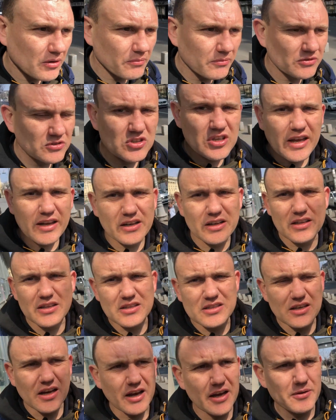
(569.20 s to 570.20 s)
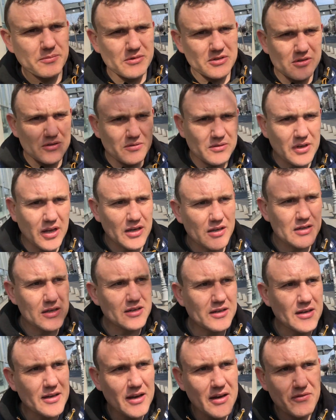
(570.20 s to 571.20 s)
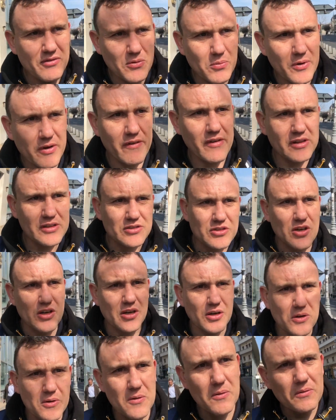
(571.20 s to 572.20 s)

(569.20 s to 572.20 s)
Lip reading: exactly the same as London and everywhere else you go.